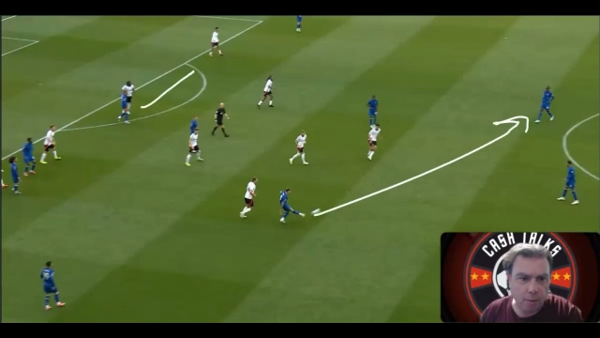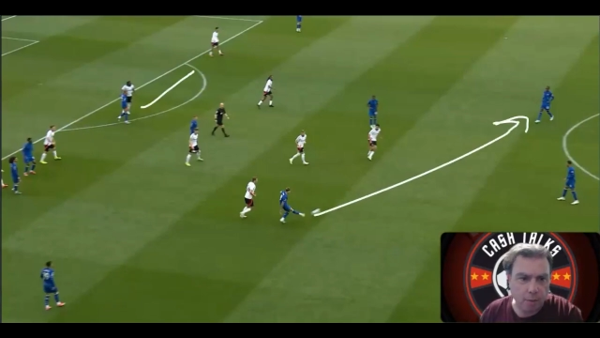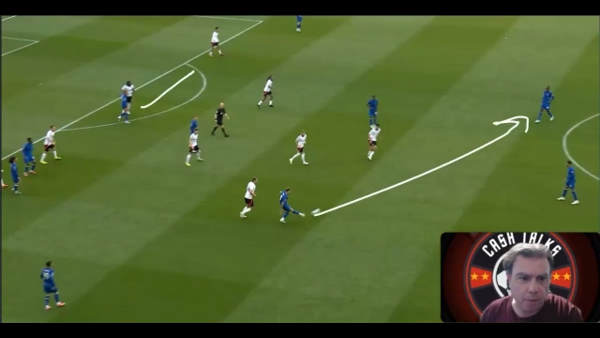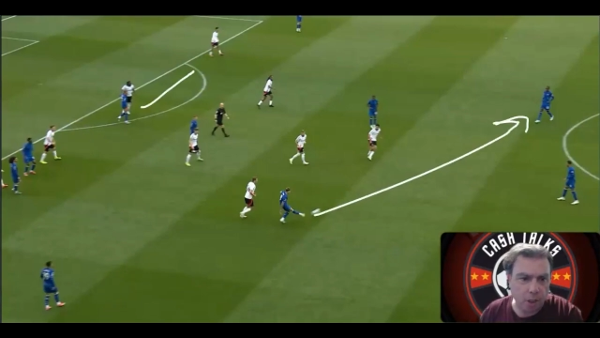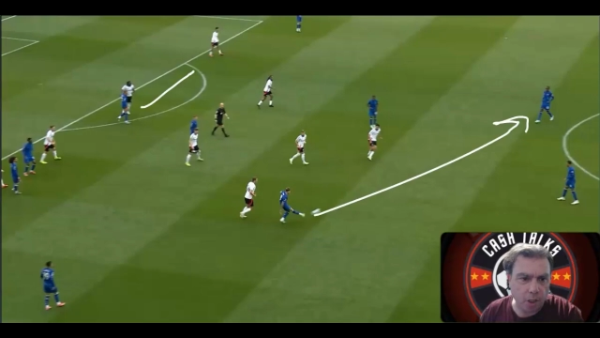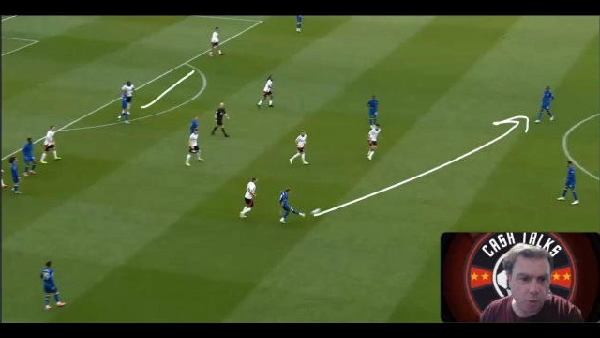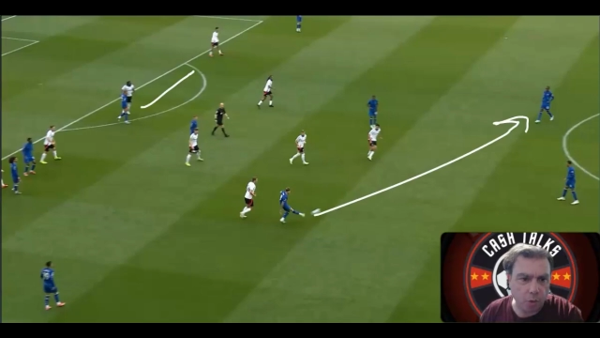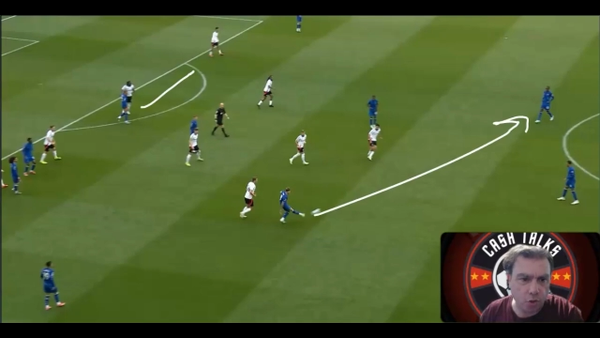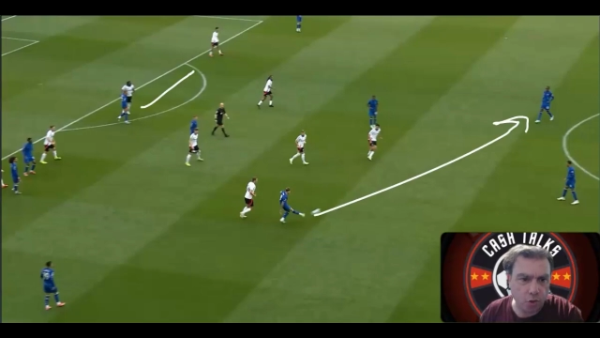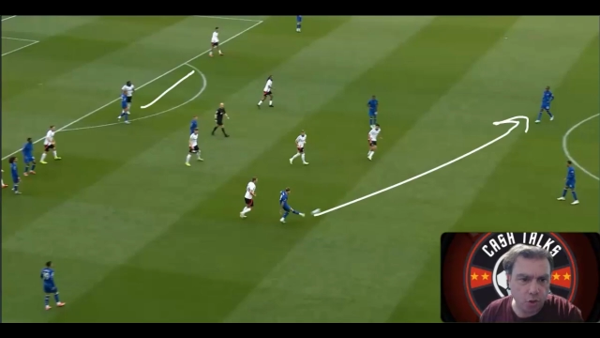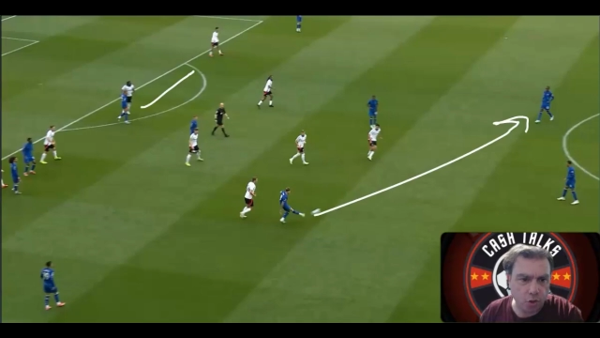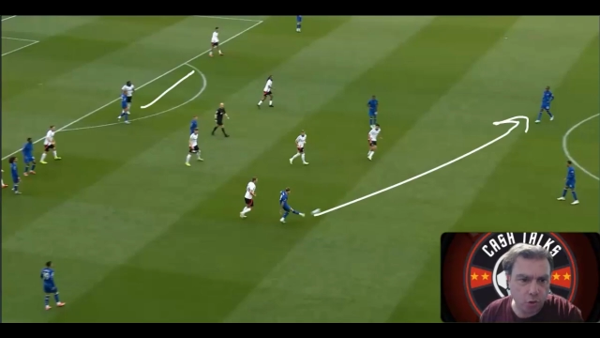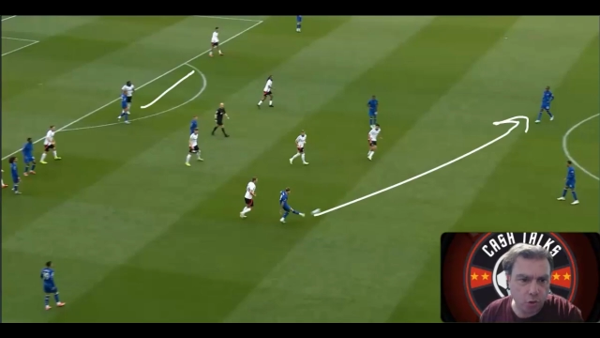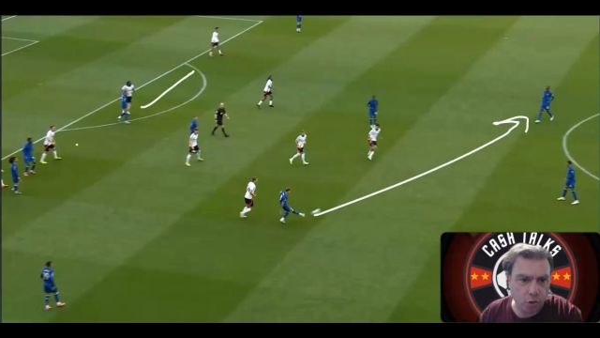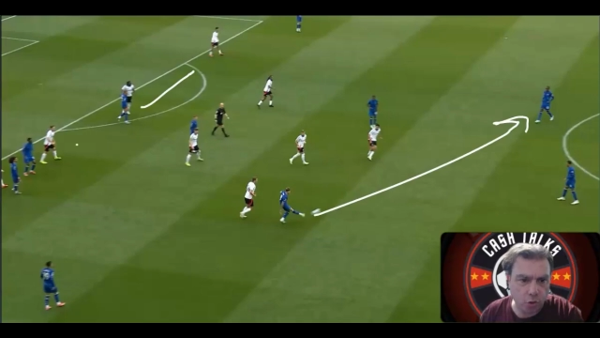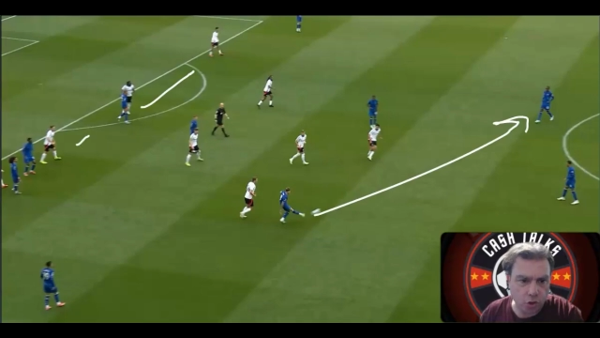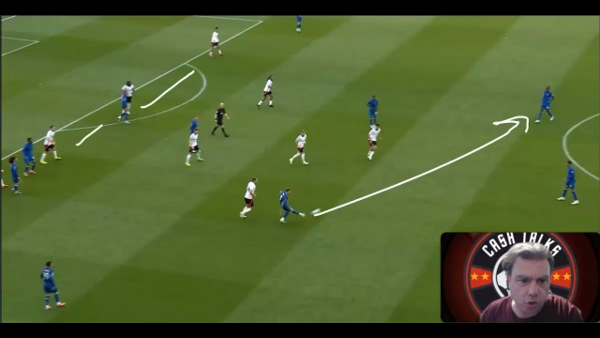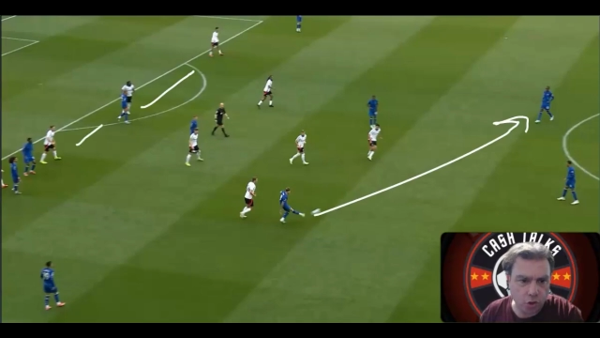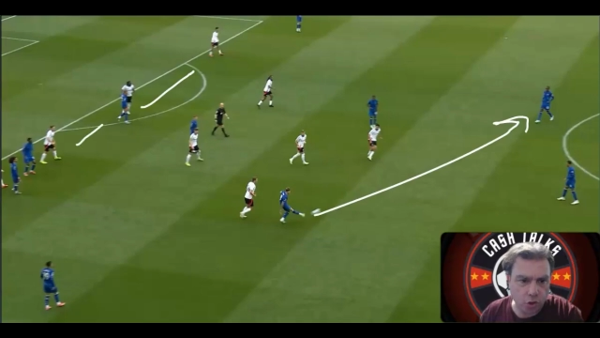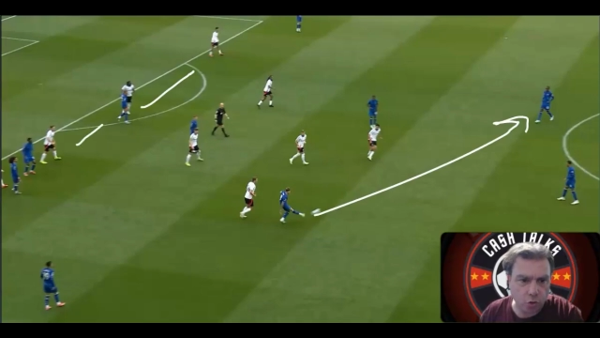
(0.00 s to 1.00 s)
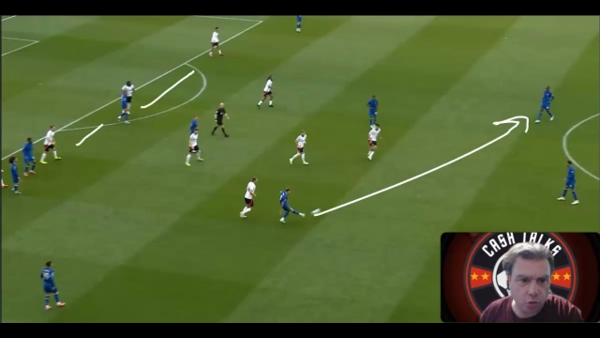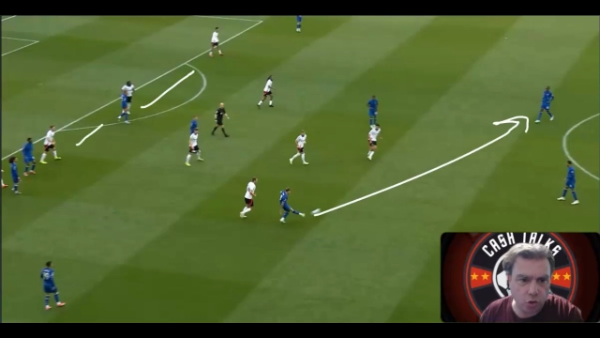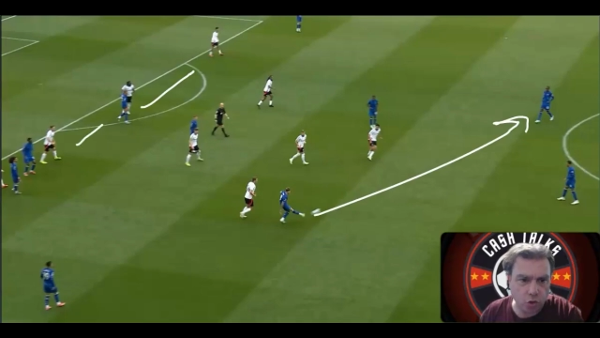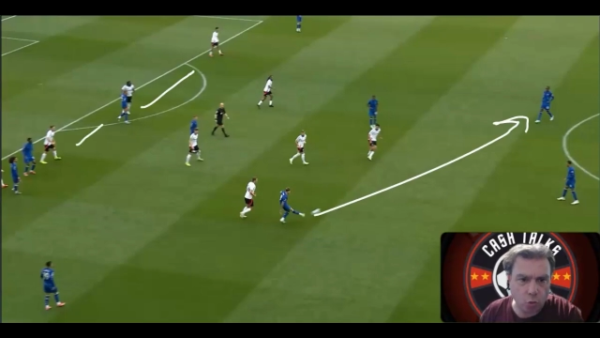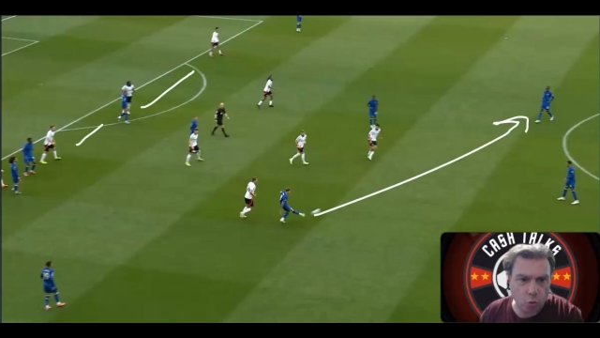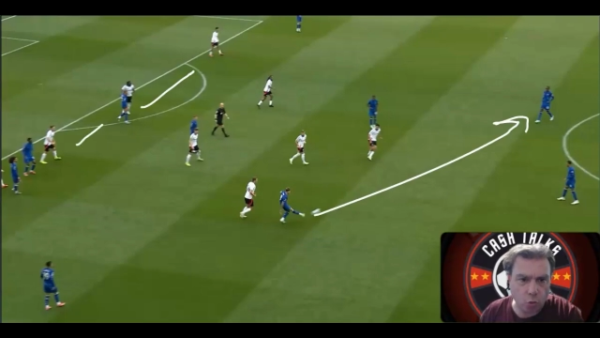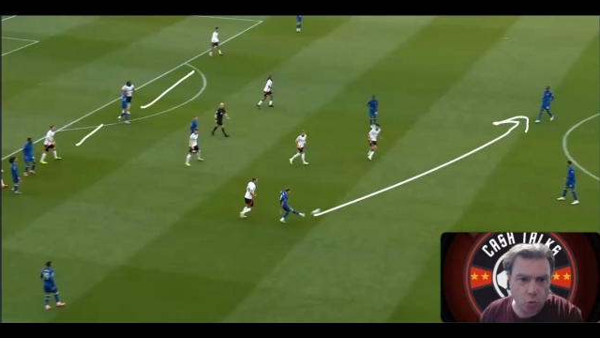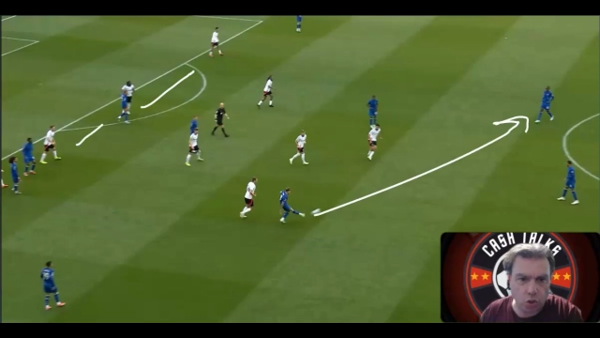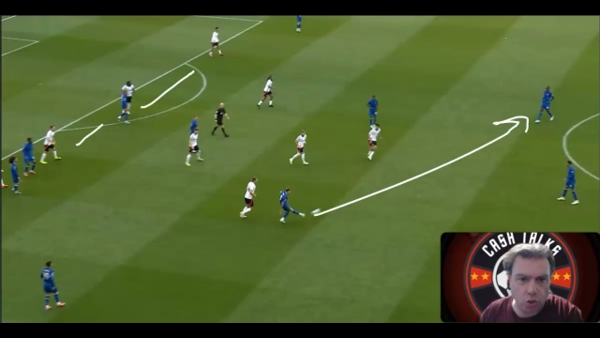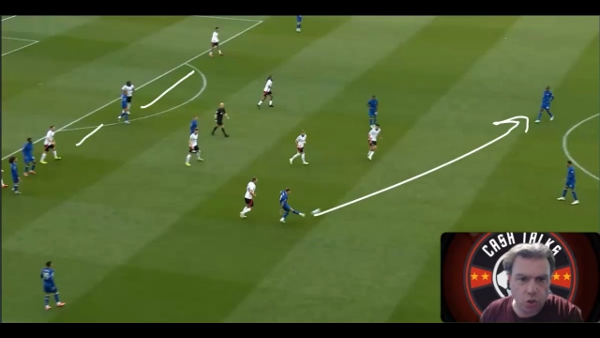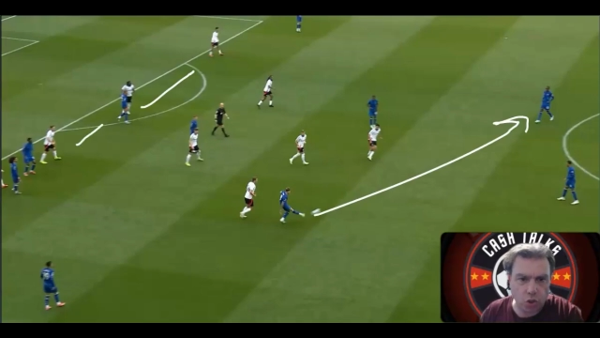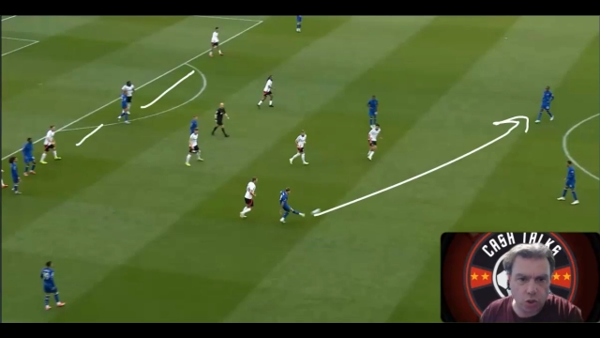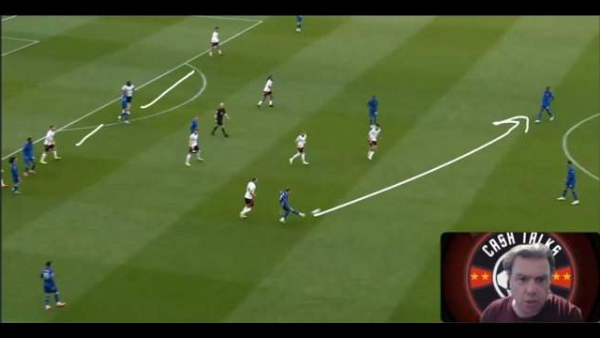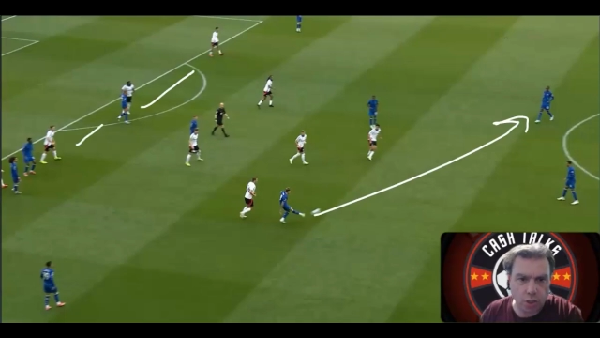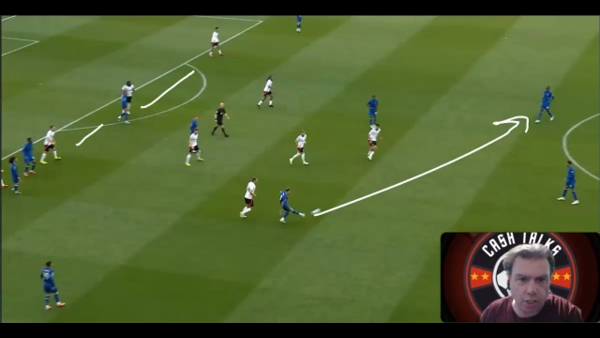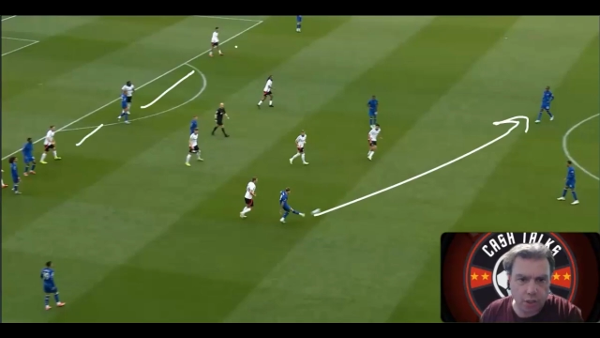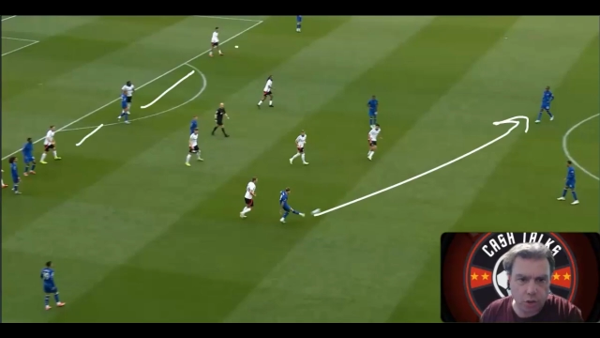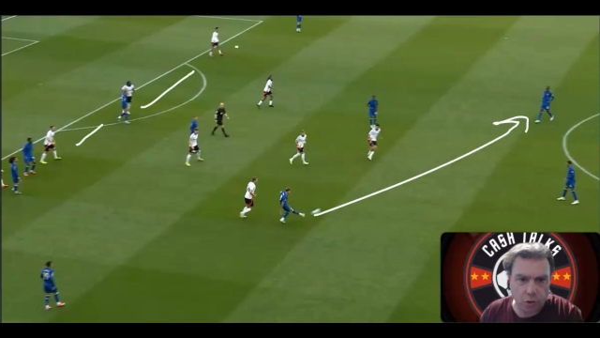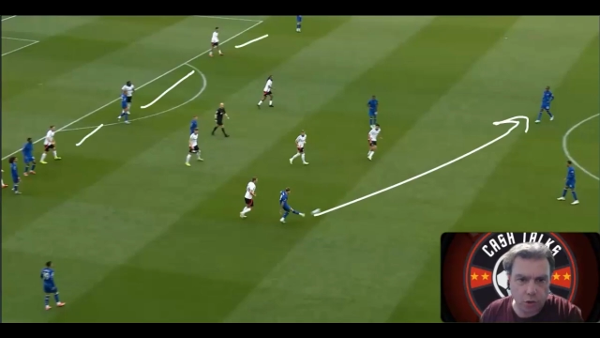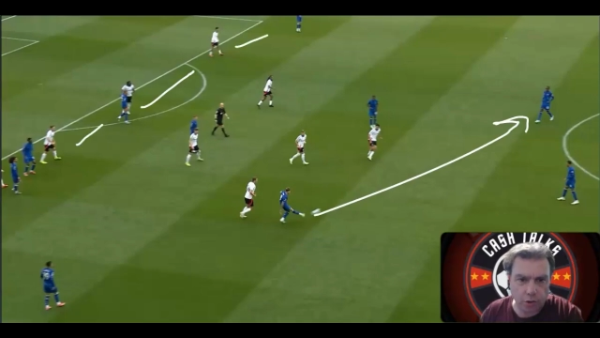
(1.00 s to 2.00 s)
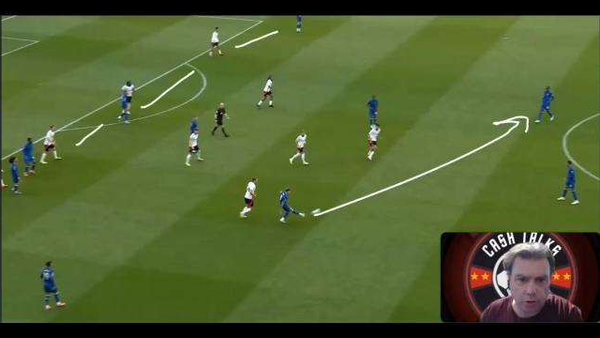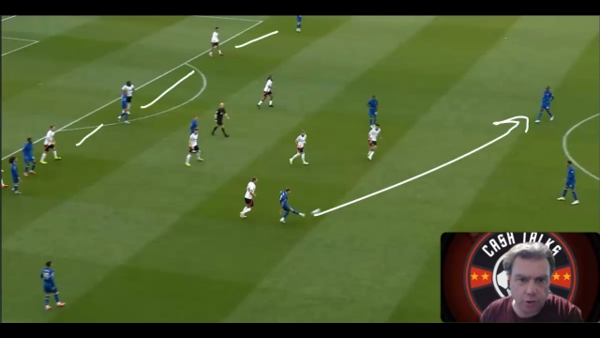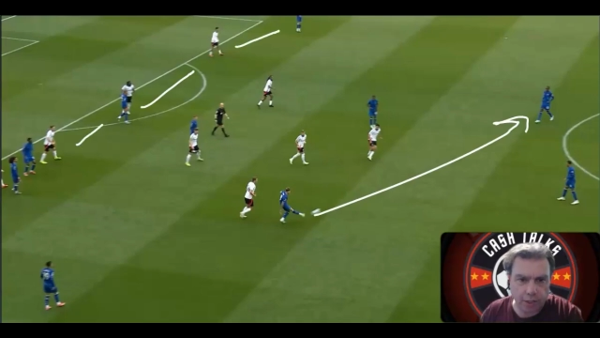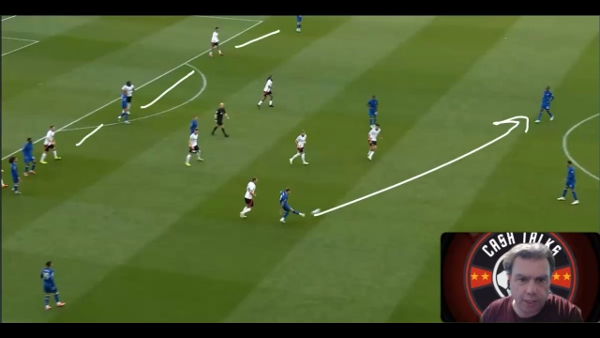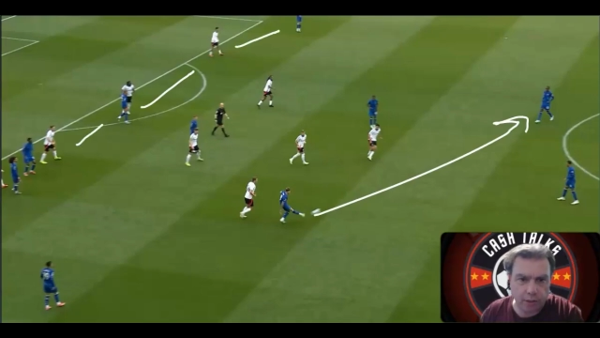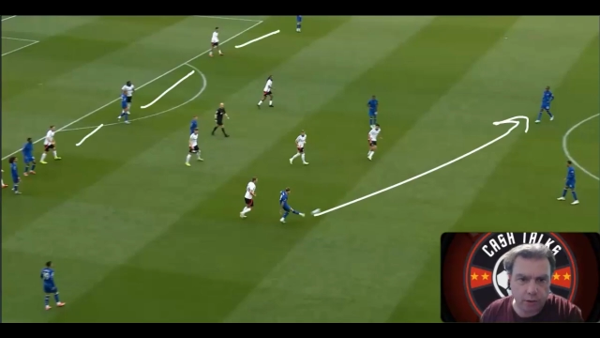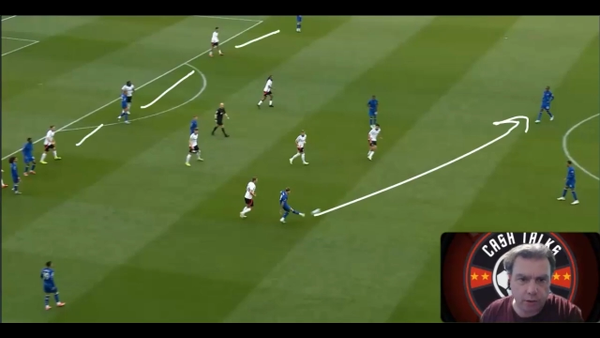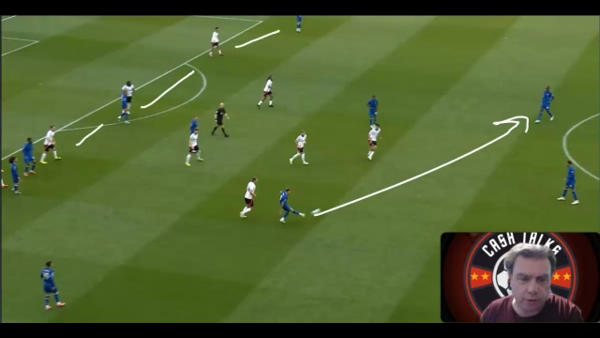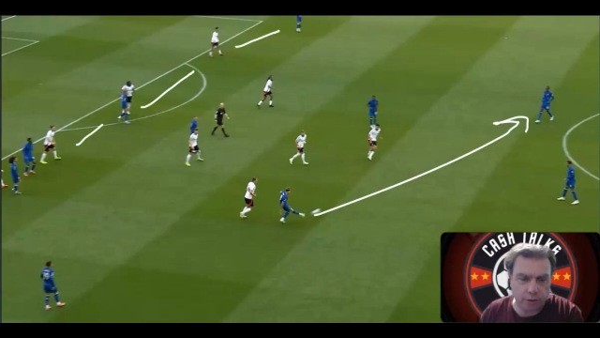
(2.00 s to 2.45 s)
But I want you to watch this, okay?